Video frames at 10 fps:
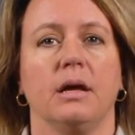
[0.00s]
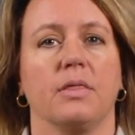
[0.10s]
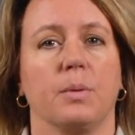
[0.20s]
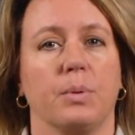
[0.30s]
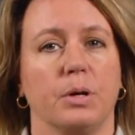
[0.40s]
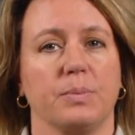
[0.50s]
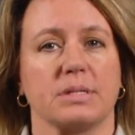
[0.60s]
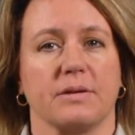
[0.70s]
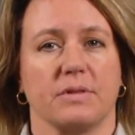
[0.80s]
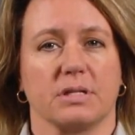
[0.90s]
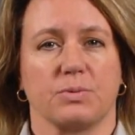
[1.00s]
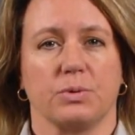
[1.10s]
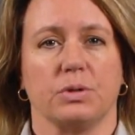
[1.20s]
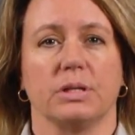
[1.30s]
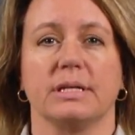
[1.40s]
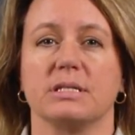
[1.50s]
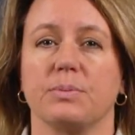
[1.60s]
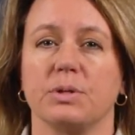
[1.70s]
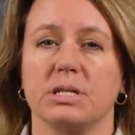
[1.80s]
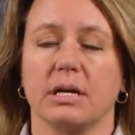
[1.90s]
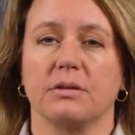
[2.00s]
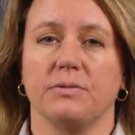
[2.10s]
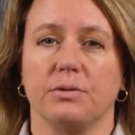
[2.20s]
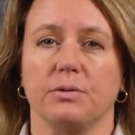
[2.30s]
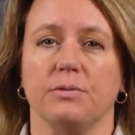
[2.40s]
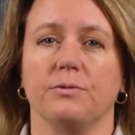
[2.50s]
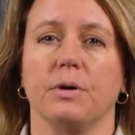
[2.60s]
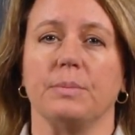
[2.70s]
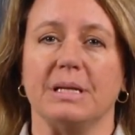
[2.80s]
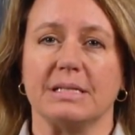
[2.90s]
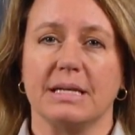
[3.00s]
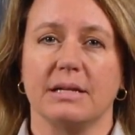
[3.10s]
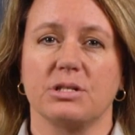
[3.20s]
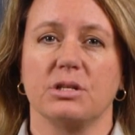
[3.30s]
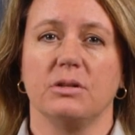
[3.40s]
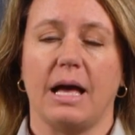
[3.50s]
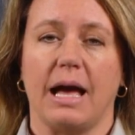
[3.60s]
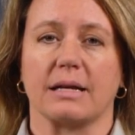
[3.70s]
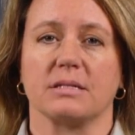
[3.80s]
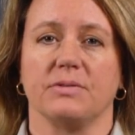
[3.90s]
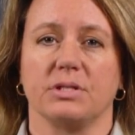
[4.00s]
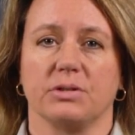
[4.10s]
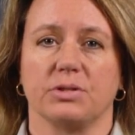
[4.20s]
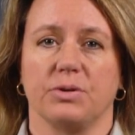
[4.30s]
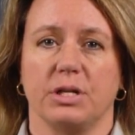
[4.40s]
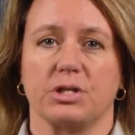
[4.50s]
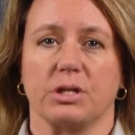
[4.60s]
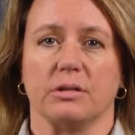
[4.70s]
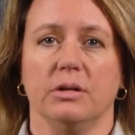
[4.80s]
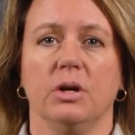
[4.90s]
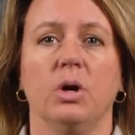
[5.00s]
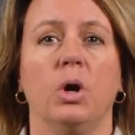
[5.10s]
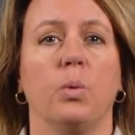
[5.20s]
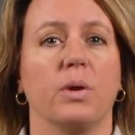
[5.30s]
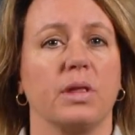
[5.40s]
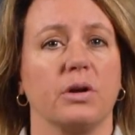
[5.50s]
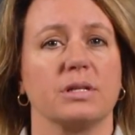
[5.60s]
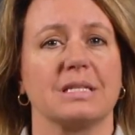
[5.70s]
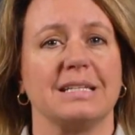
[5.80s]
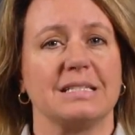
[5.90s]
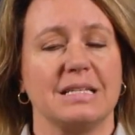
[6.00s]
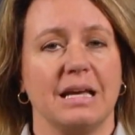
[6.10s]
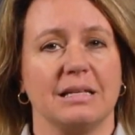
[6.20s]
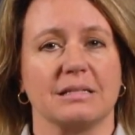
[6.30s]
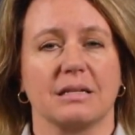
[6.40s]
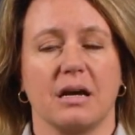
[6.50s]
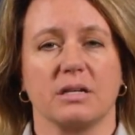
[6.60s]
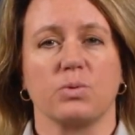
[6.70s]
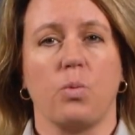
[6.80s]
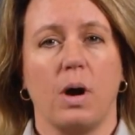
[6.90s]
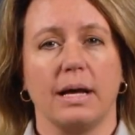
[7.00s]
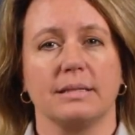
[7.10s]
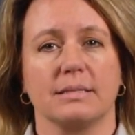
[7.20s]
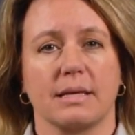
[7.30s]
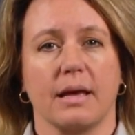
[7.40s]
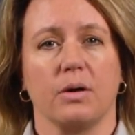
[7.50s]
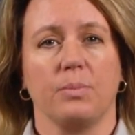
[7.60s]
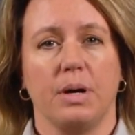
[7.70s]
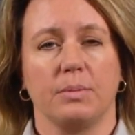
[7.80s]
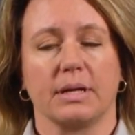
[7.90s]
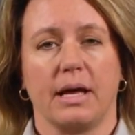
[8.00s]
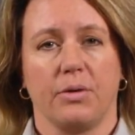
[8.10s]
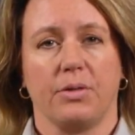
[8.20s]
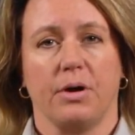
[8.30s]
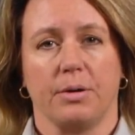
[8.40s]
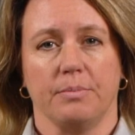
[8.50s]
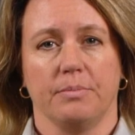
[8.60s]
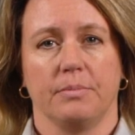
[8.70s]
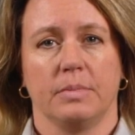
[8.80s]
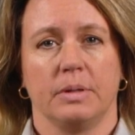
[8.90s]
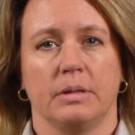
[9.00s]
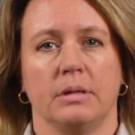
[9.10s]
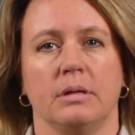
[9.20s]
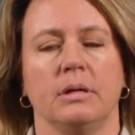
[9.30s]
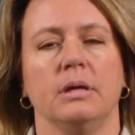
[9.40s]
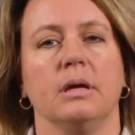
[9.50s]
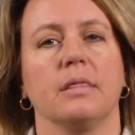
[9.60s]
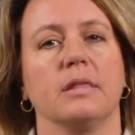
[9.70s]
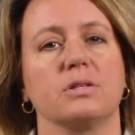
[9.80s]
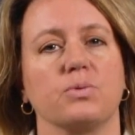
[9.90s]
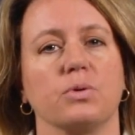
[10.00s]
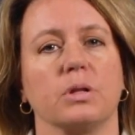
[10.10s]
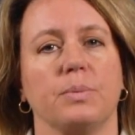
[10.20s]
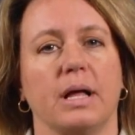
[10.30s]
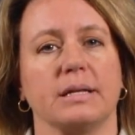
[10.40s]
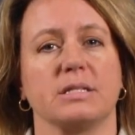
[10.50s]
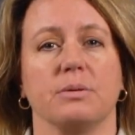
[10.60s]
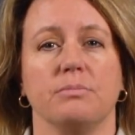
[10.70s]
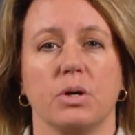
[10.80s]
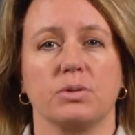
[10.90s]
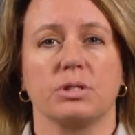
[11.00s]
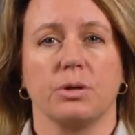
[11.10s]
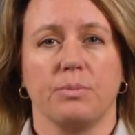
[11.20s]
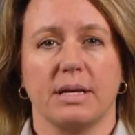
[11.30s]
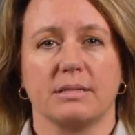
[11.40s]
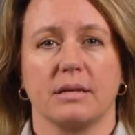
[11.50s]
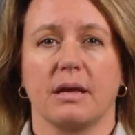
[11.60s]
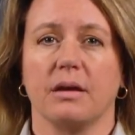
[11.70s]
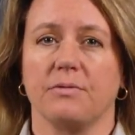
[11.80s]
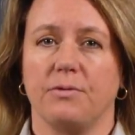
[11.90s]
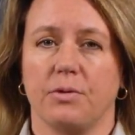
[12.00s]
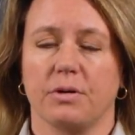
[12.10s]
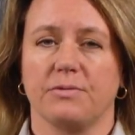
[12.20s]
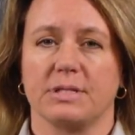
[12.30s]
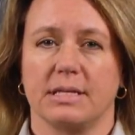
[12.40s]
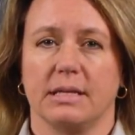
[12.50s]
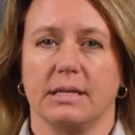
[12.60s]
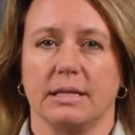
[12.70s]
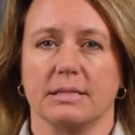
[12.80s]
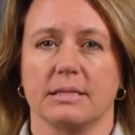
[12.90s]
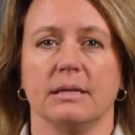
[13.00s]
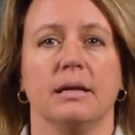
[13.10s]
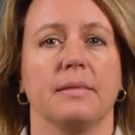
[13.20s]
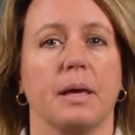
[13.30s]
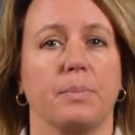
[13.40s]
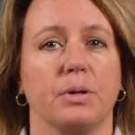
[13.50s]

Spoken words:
The purpose of this rule is to protect food from intentional acts of adulteration where there is an intent to cause wide-scale public health harm. This rule applies to most domestic and foreign facilities that